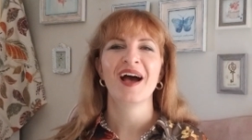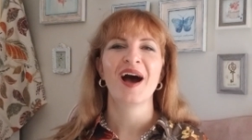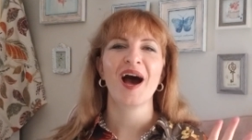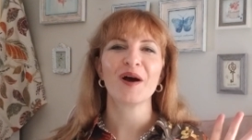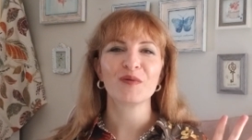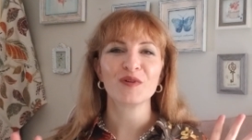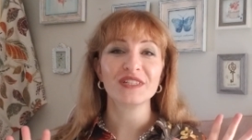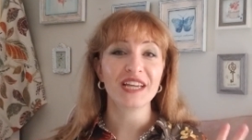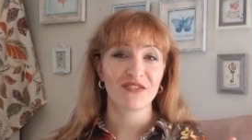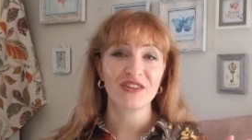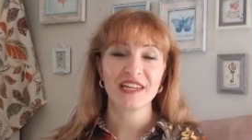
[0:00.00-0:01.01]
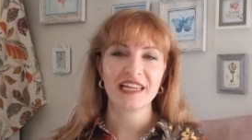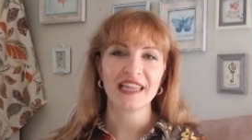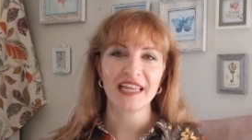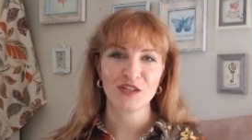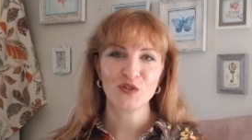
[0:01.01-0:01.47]
I will definitely
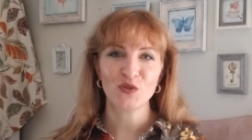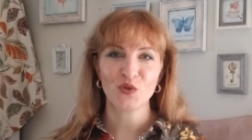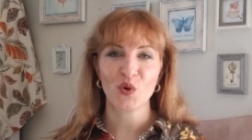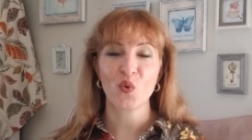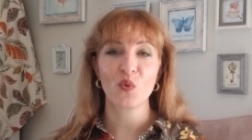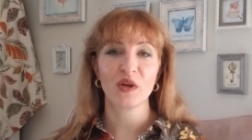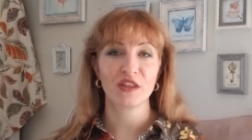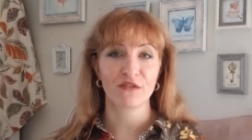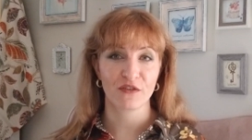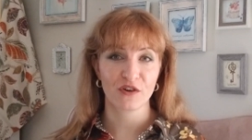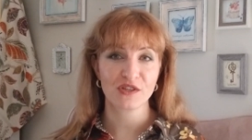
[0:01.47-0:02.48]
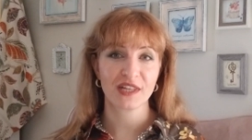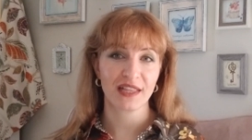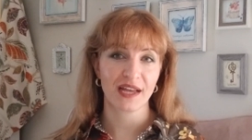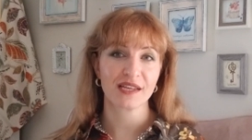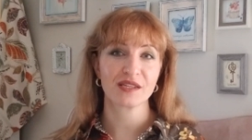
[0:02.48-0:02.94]
let you know when the first
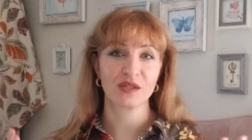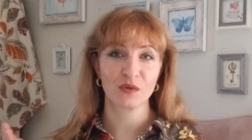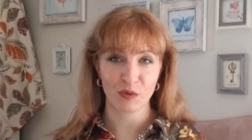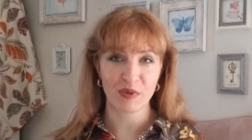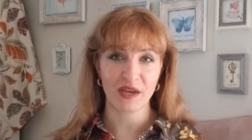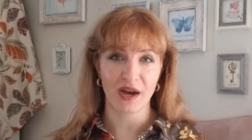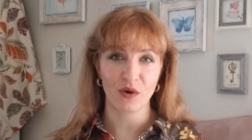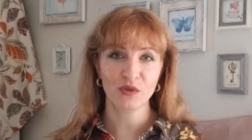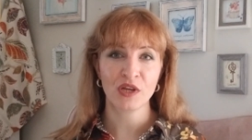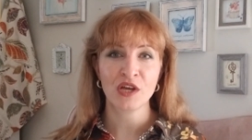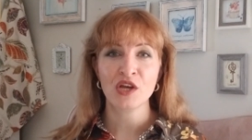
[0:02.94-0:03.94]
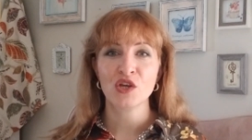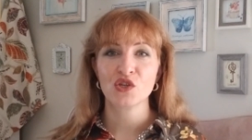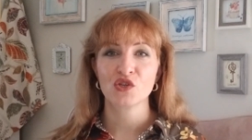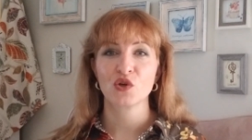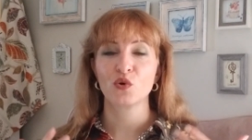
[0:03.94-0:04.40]
class will be out,
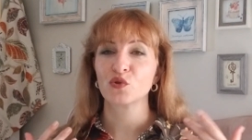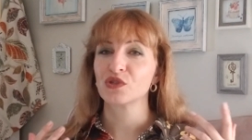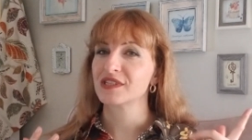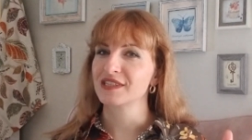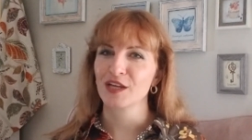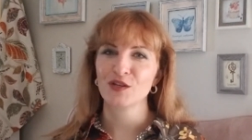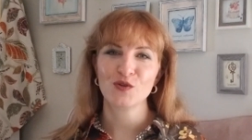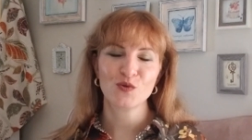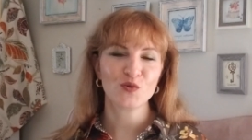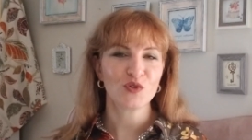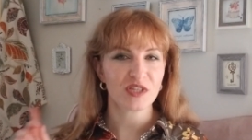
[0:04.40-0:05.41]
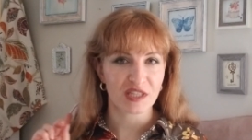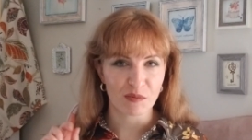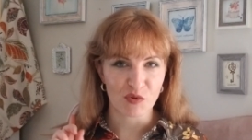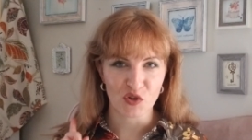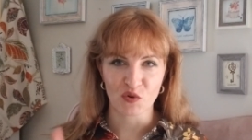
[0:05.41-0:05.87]
so stay tuned,
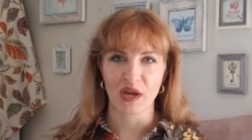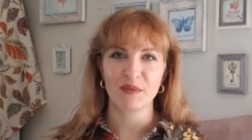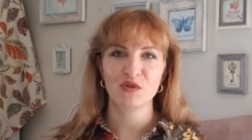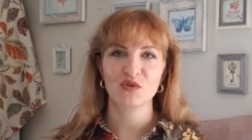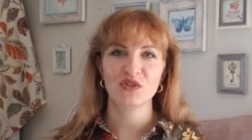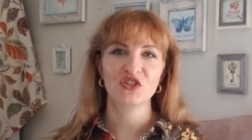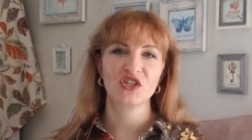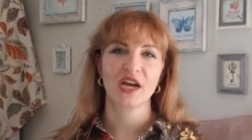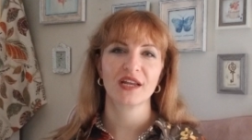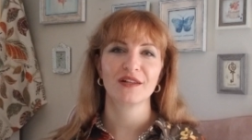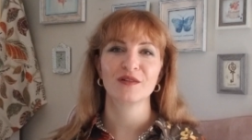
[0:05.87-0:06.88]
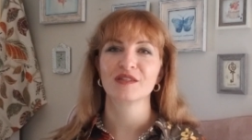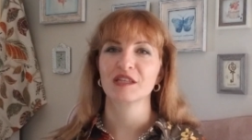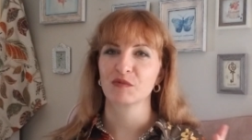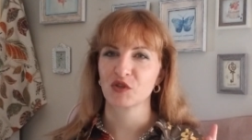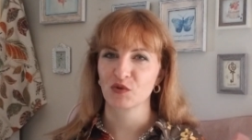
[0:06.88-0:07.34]
subscribe to this channel,
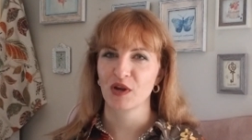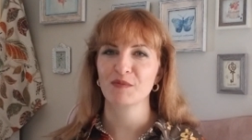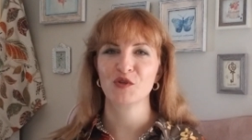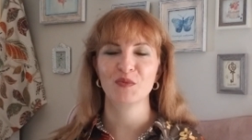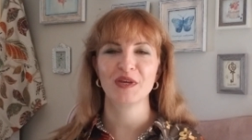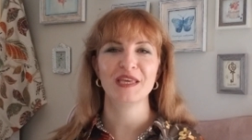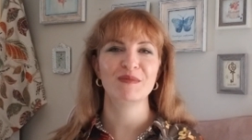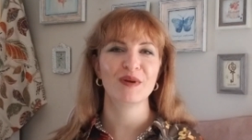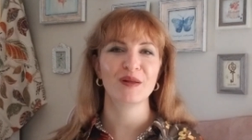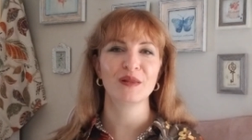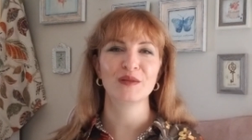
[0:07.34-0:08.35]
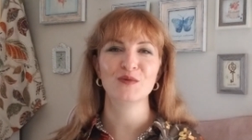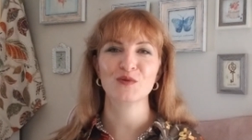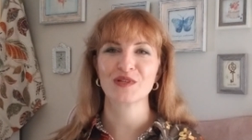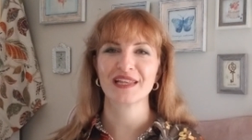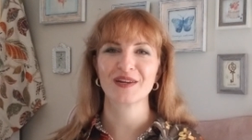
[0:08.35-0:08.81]
subscribe to my email
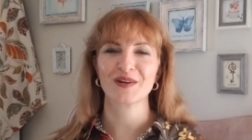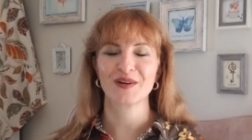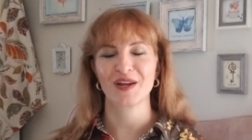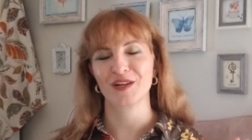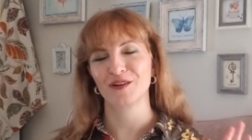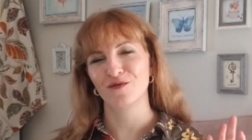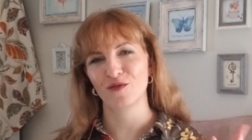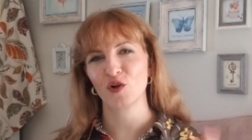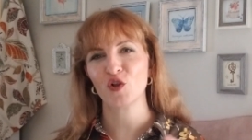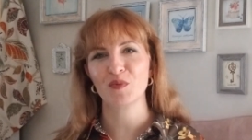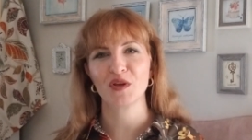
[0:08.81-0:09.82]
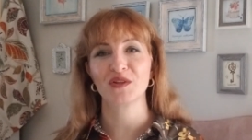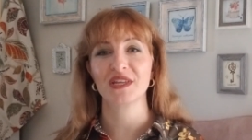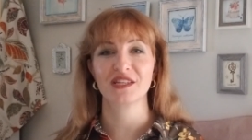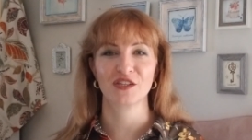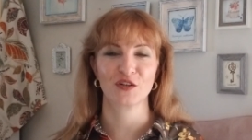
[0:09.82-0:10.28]
newsletter, and follow me on
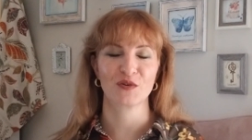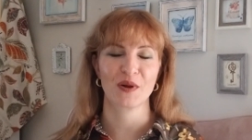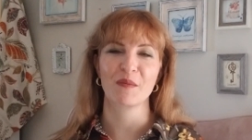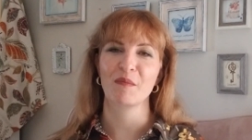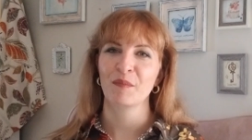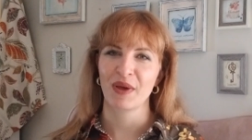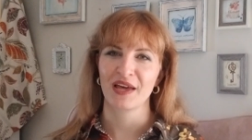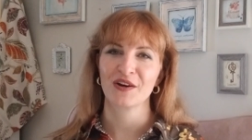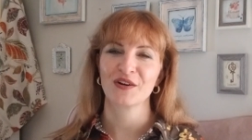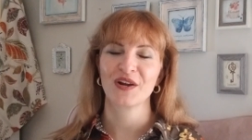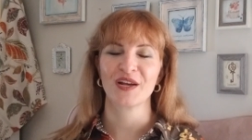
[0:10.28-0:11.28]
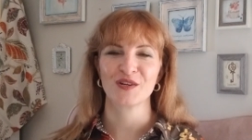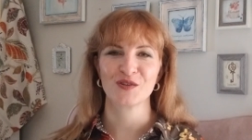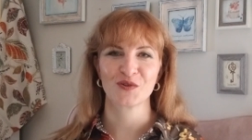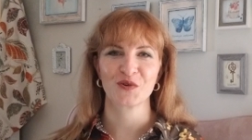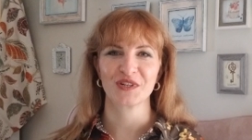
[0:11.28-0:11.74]
Instagram,
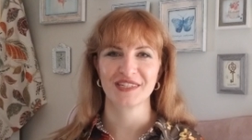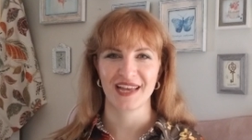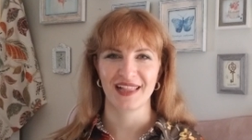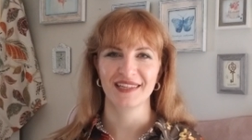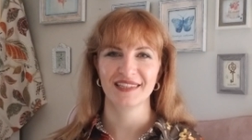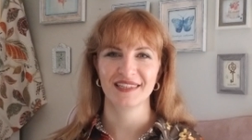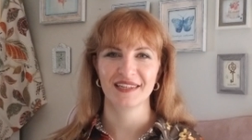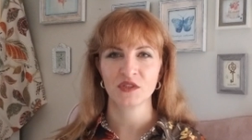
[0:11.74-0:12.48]
pattern_talent.